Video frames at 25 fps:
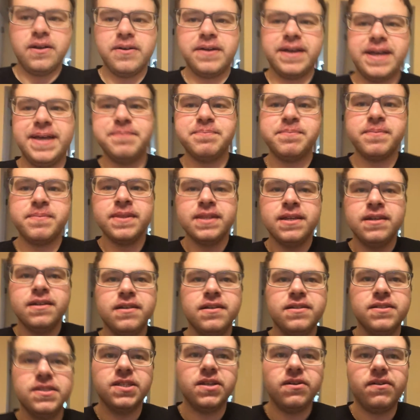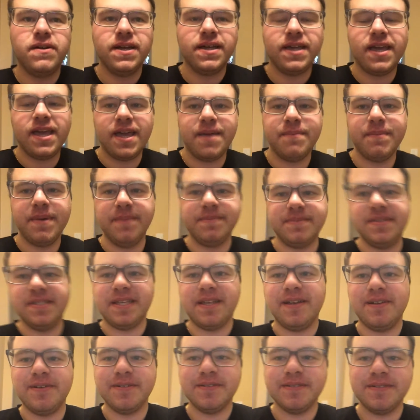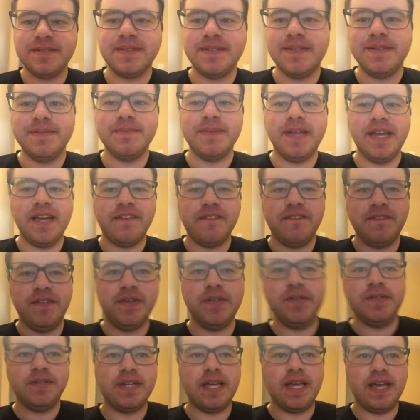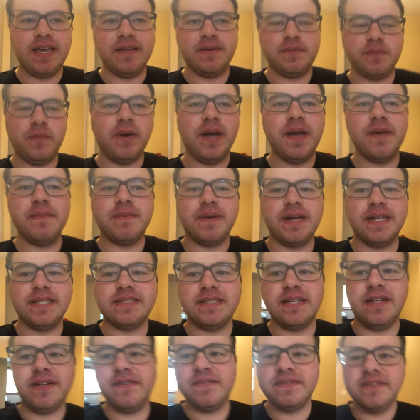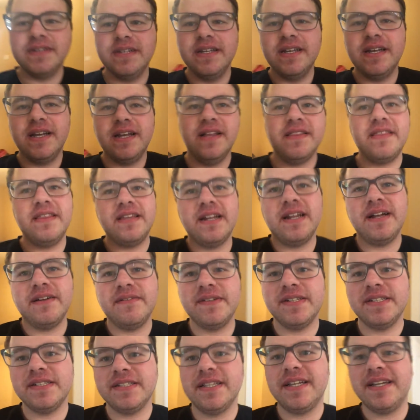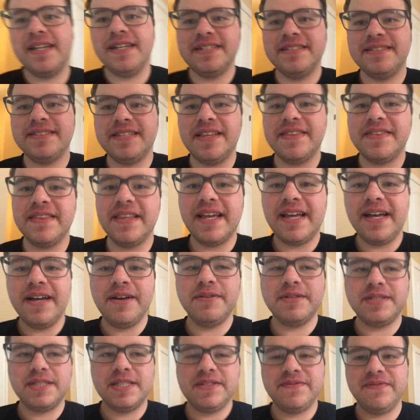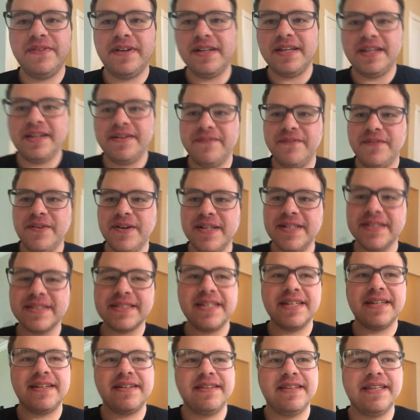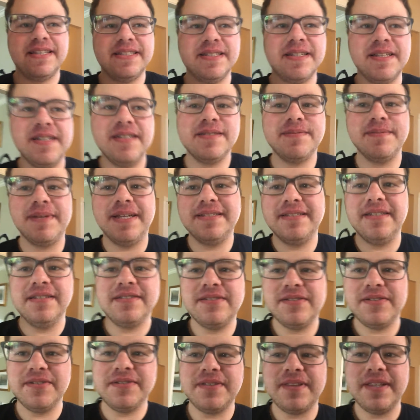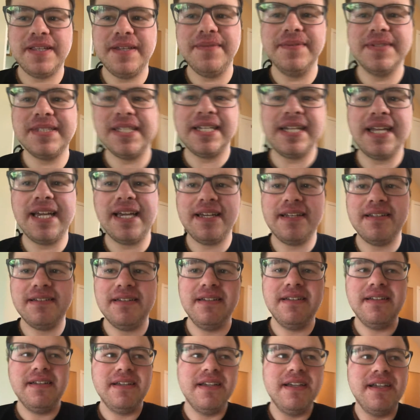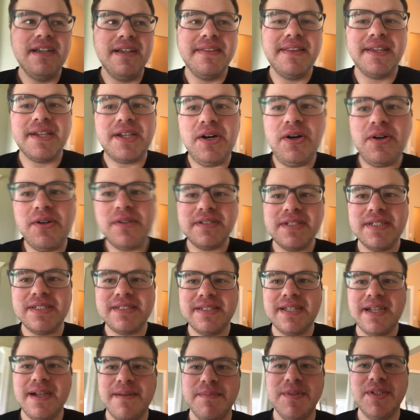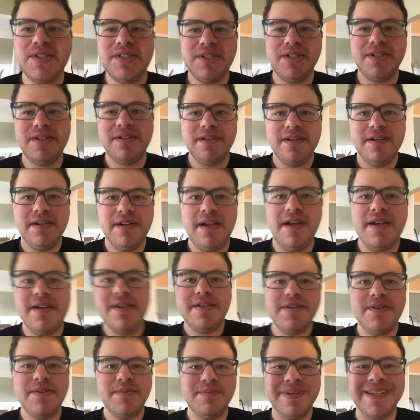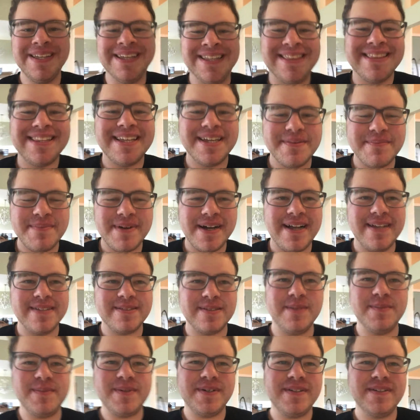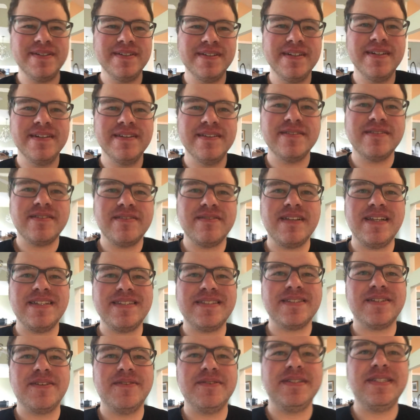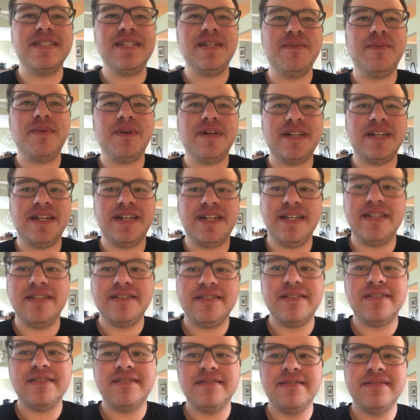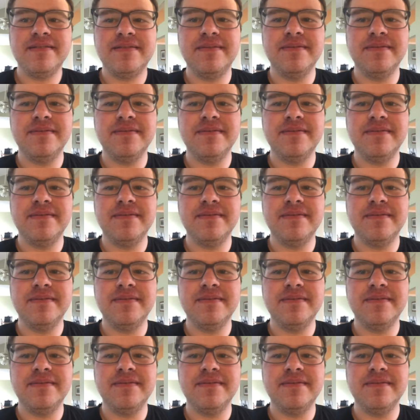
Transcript: Okay, so I came upstairs to make food and weigh myself, and then I realized that the house is fucking freezing, and that's because my sister leaves it at the coldest temperature humanly possible. So let's go see what it is.